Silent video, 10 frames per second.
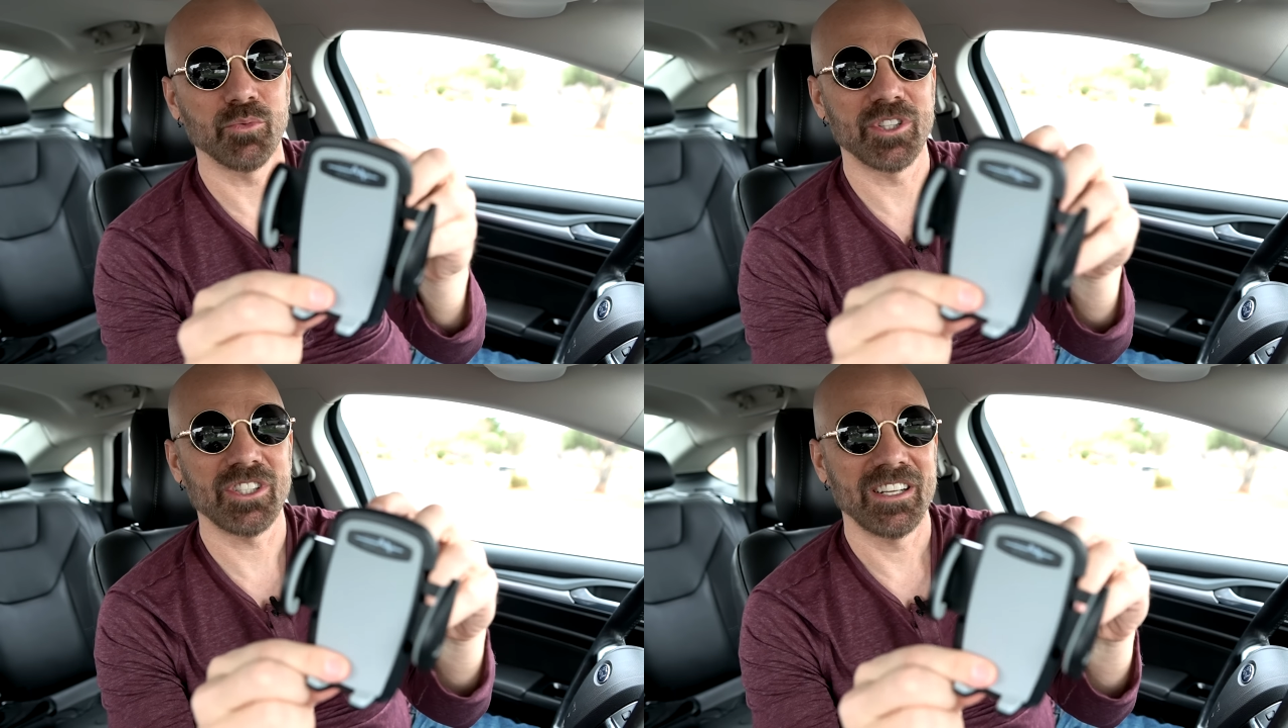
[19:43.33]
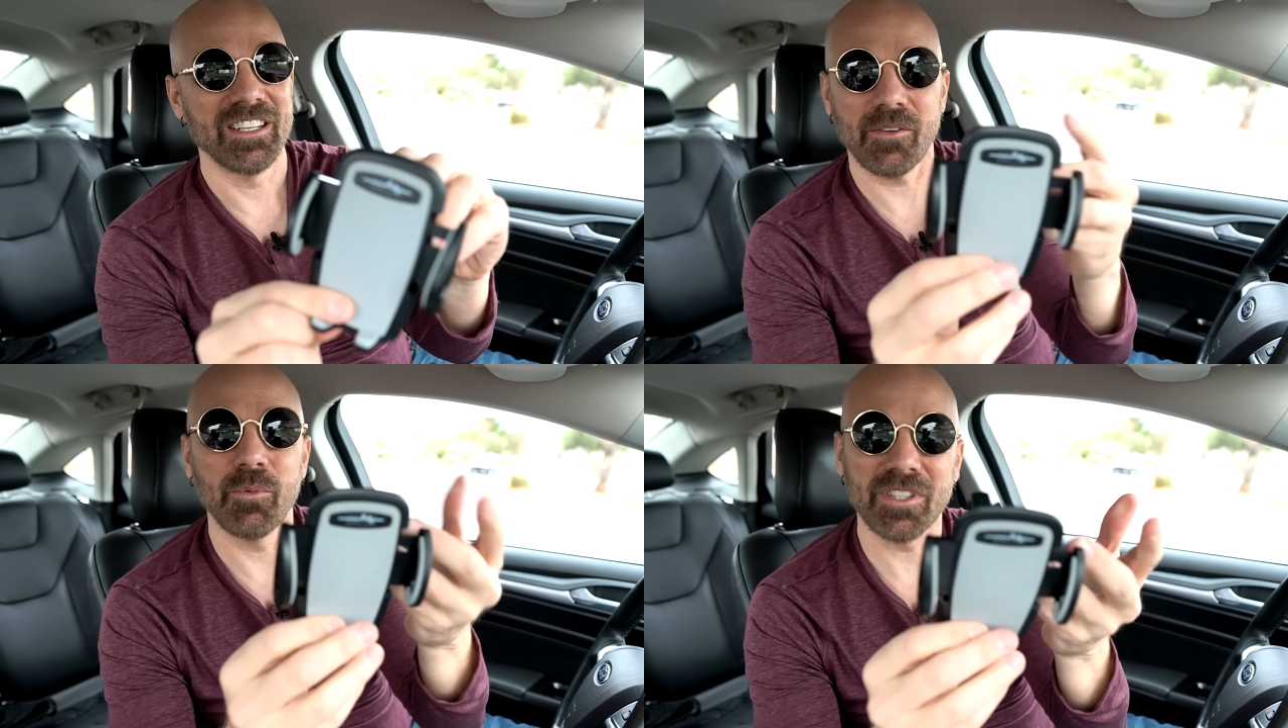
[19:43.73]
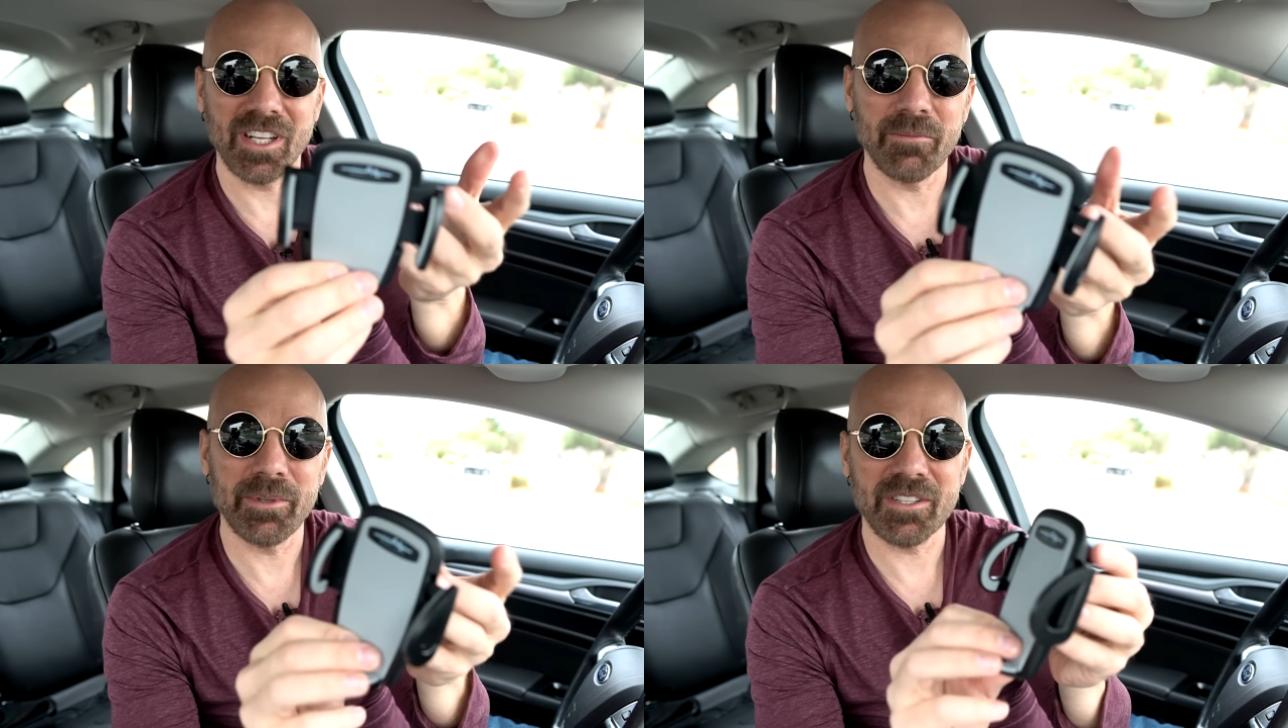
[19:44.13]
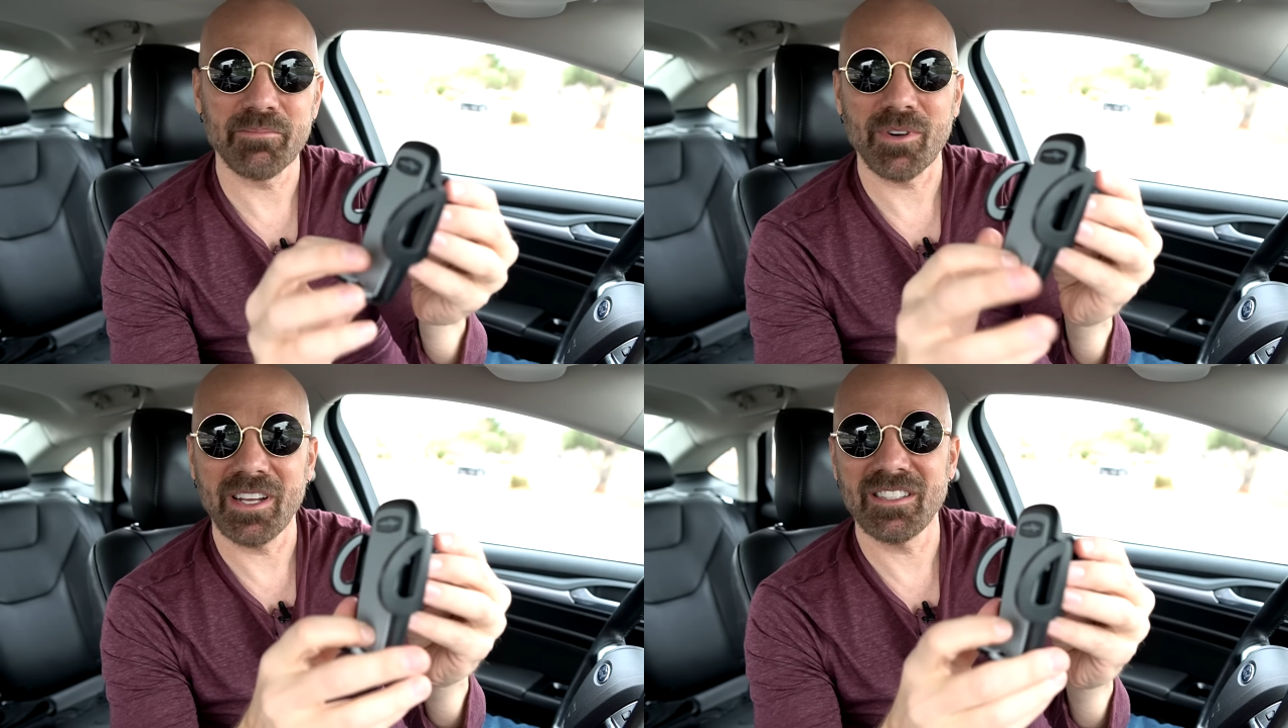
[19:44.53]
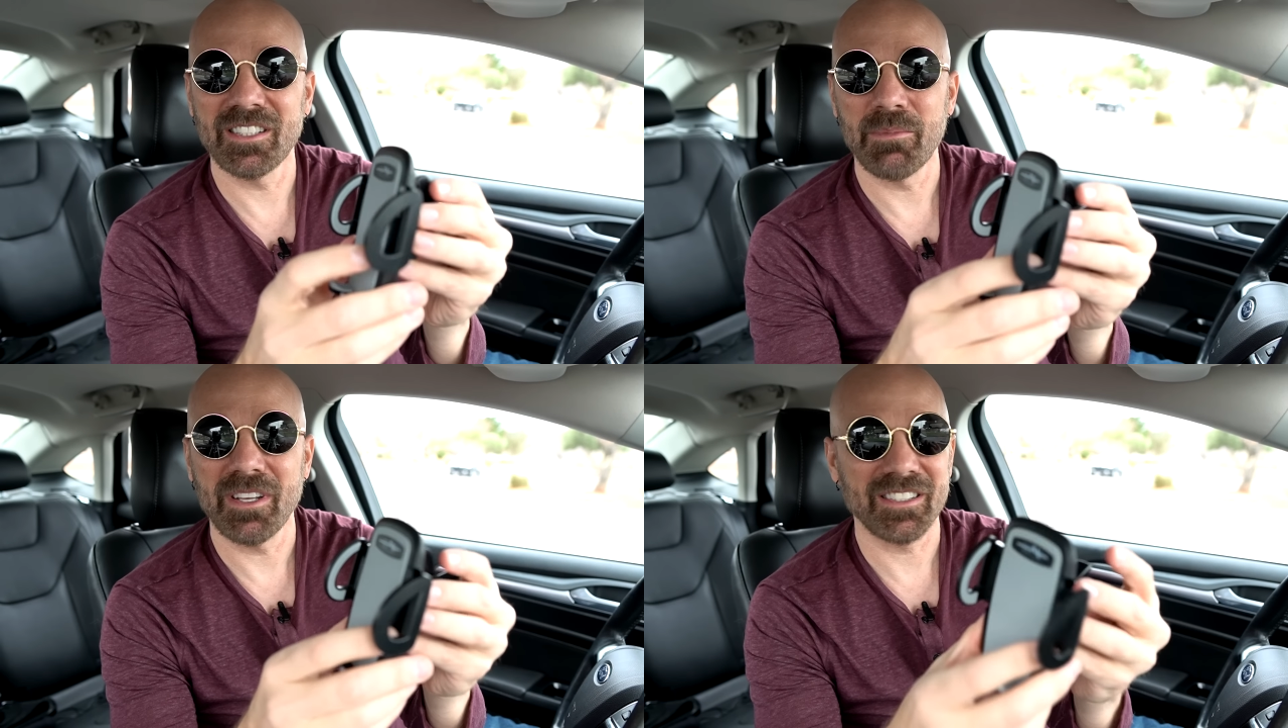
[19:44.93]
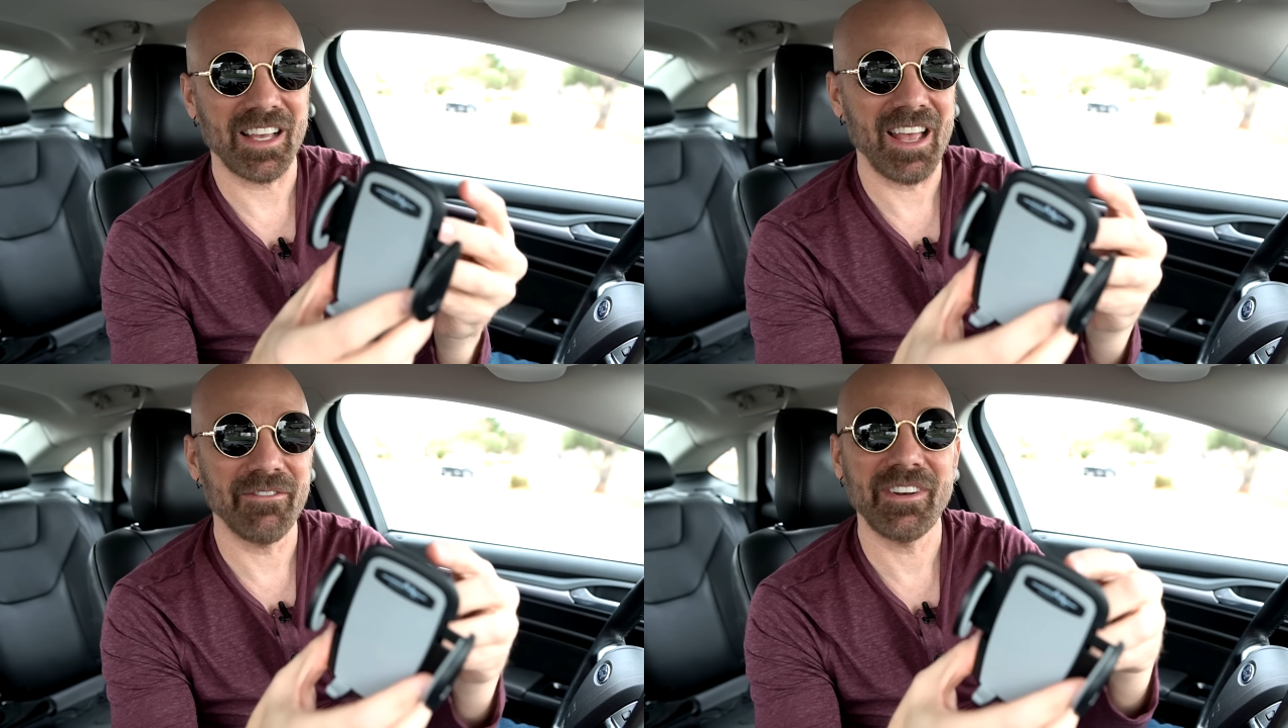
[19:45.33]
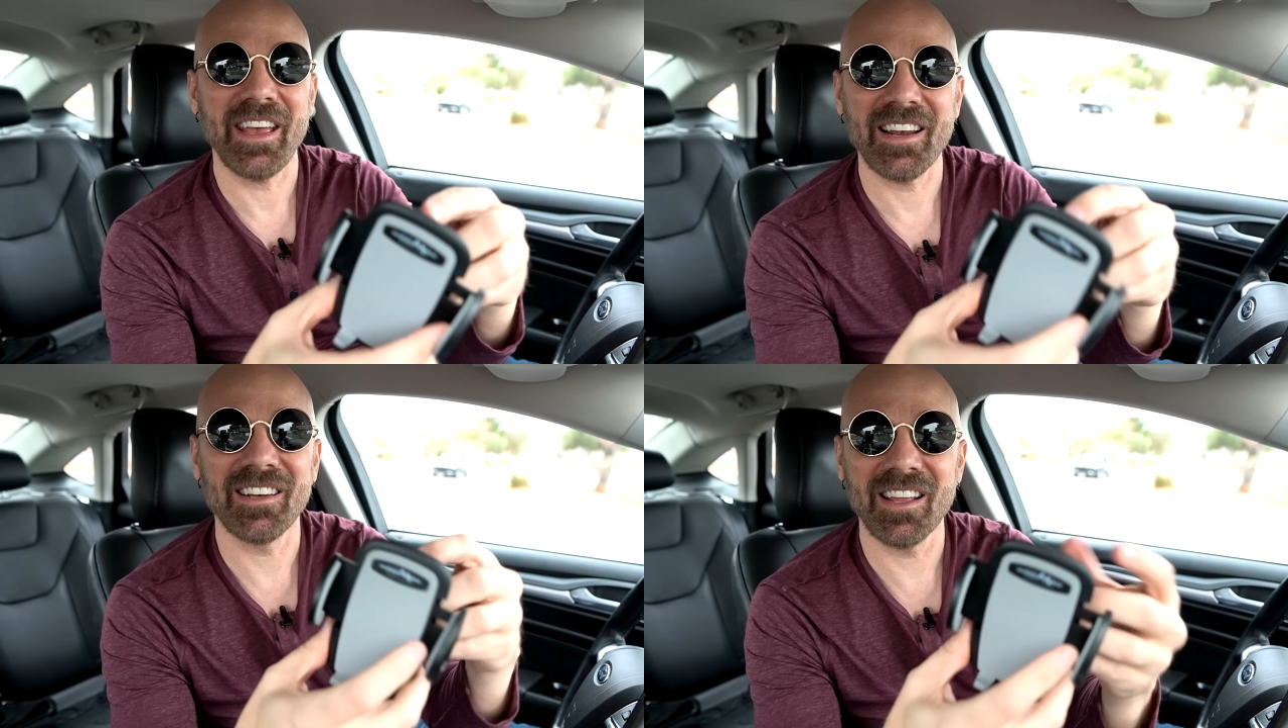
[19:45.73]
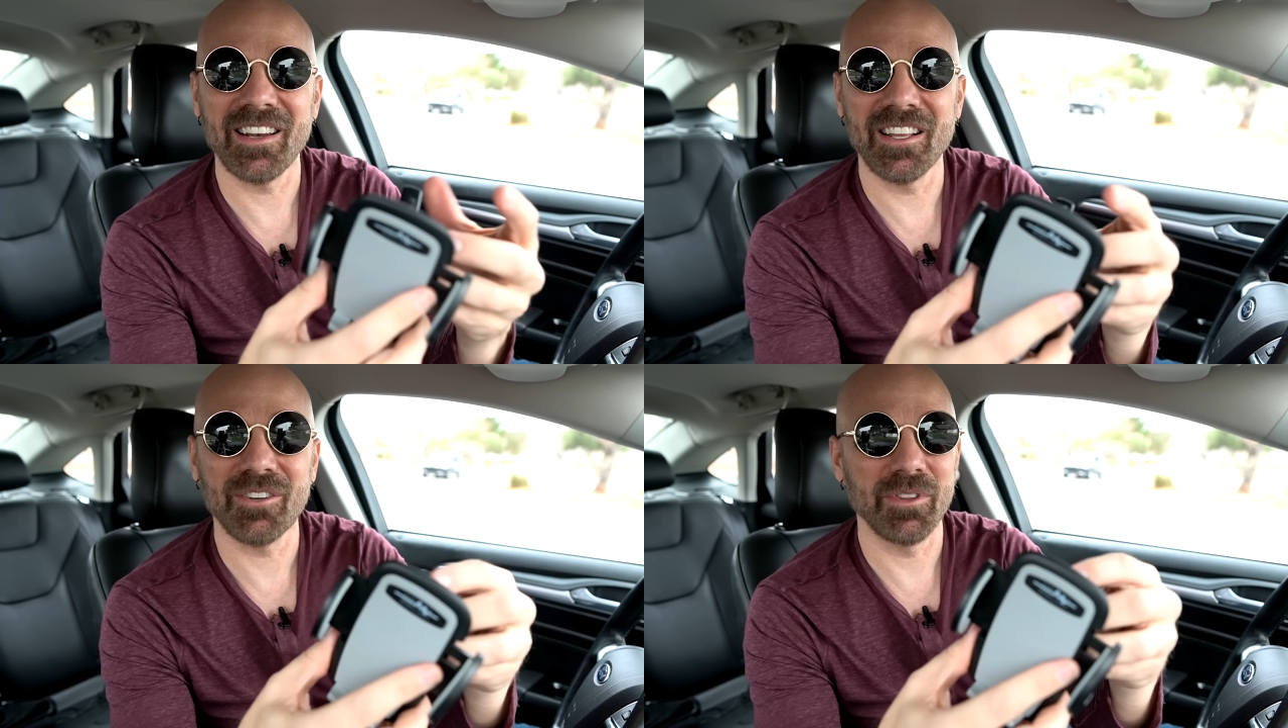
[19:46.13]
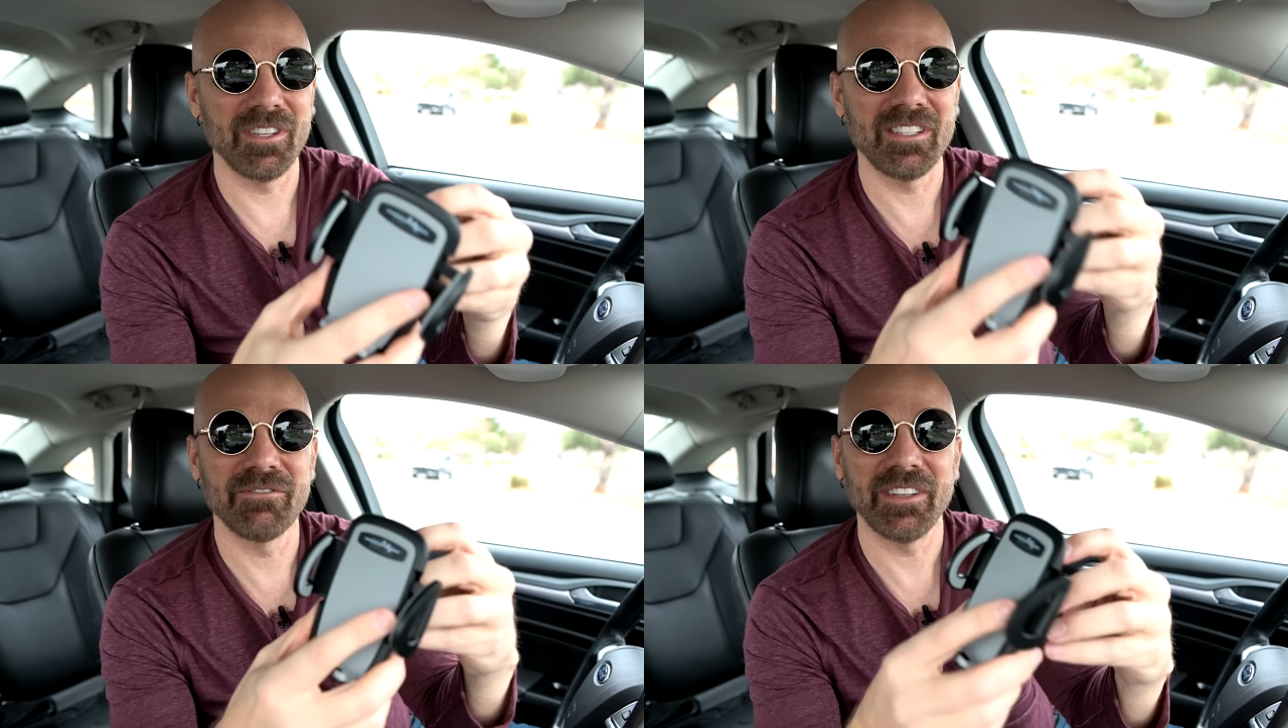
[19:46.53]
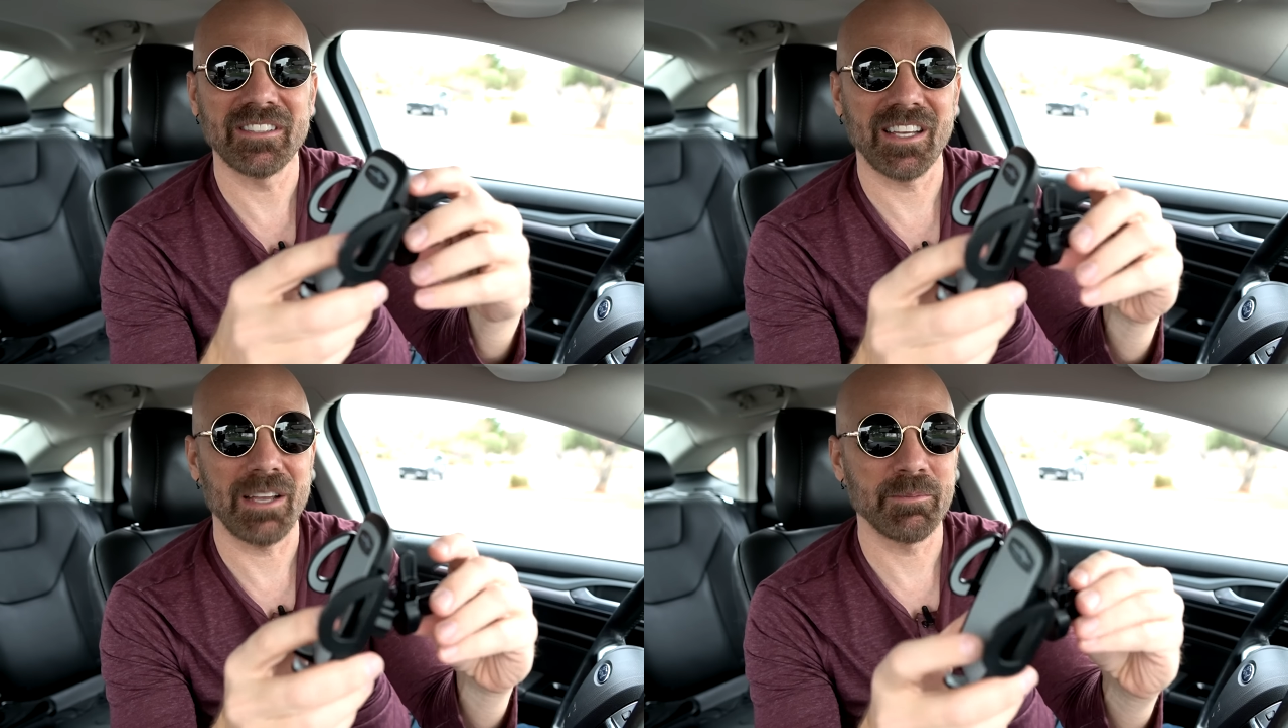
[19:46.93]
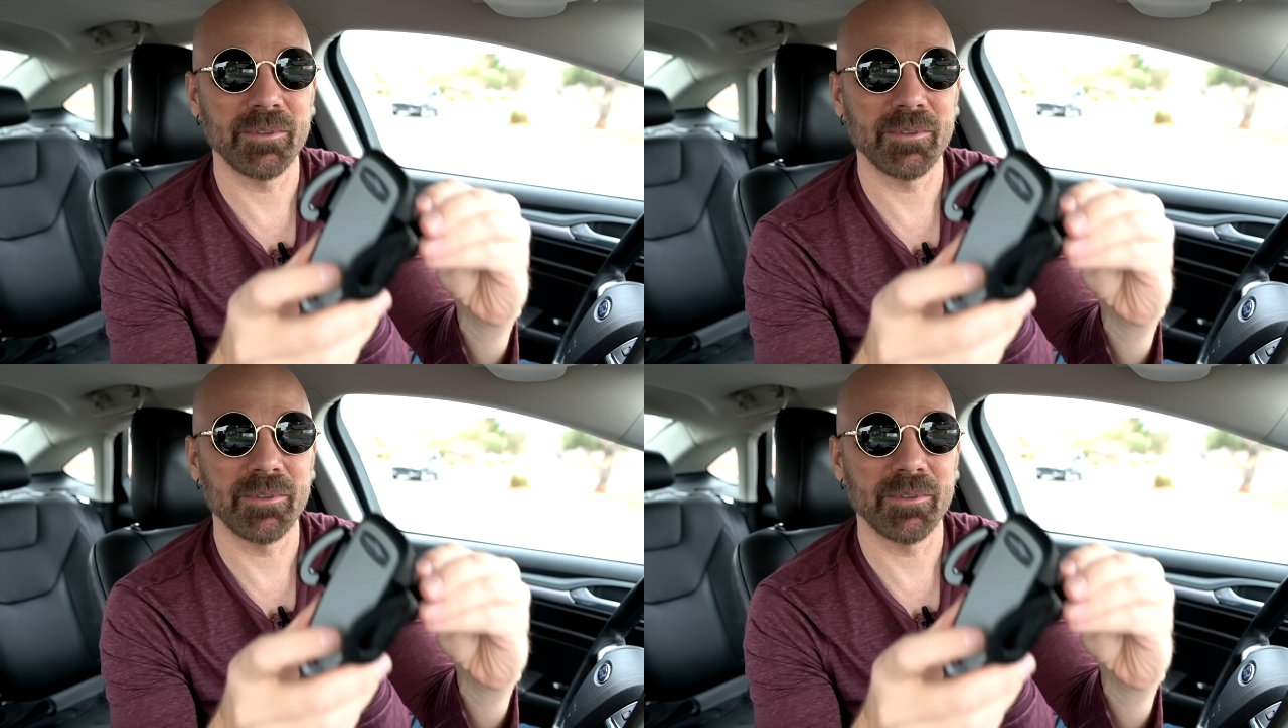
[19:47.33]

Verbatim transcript: which was a little bit surprising to me because I haven't had a lot of luck with these vent types,